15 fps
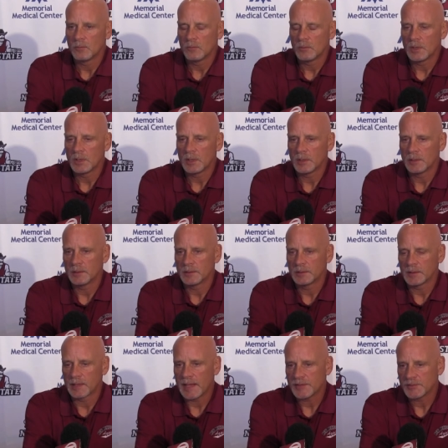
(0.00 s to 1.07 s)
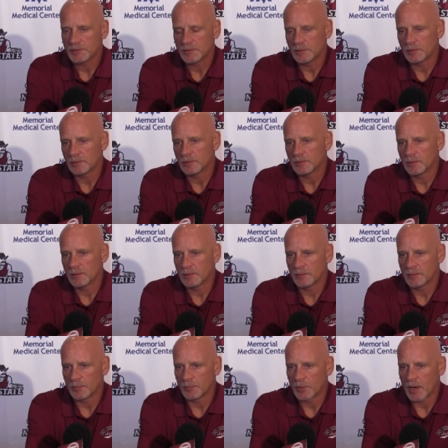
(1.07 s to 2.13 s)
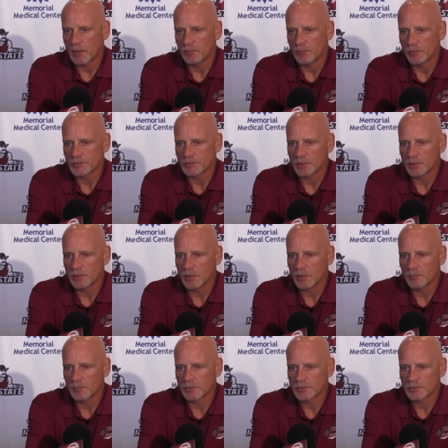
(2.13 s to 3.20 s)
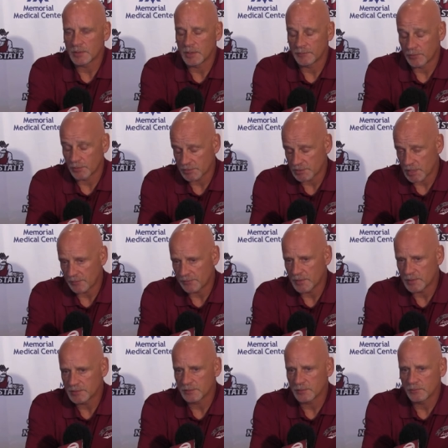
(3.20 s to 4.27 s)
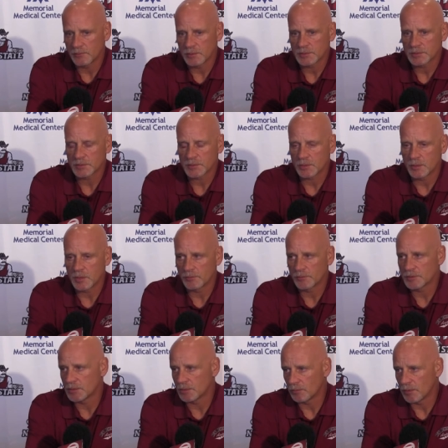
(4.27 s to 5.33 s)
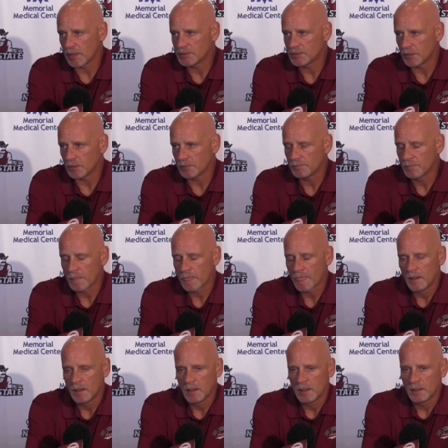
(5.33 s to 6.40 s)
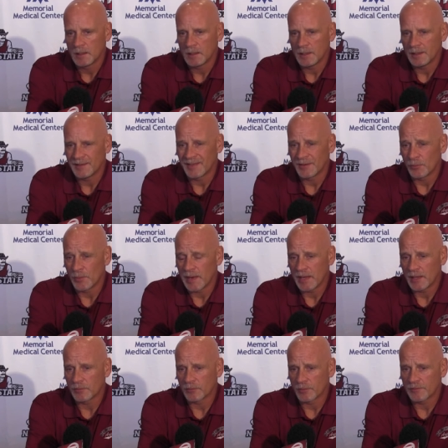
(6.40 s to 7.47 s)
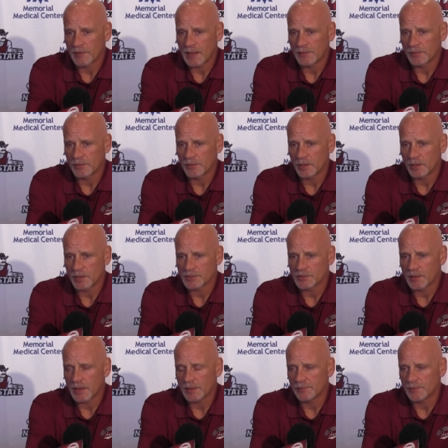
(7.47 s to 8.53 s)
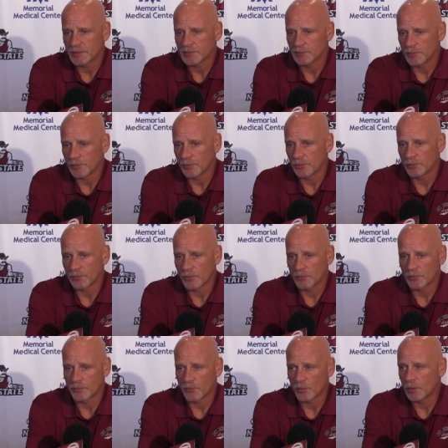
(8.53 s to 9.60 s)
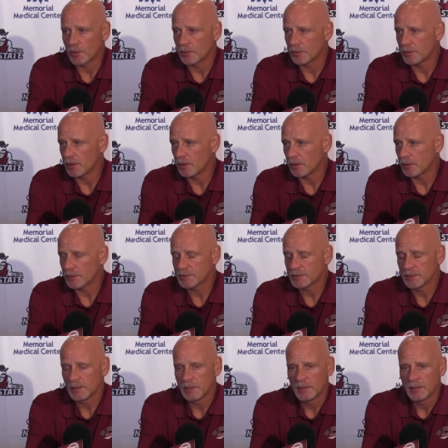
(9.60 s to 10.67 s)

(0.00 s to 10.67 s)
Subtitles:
Well, last year the problem was turnovers for us offensively was turnovers in the red zone. I think we had over 500 yards of offense. We threw it for over 400 yards.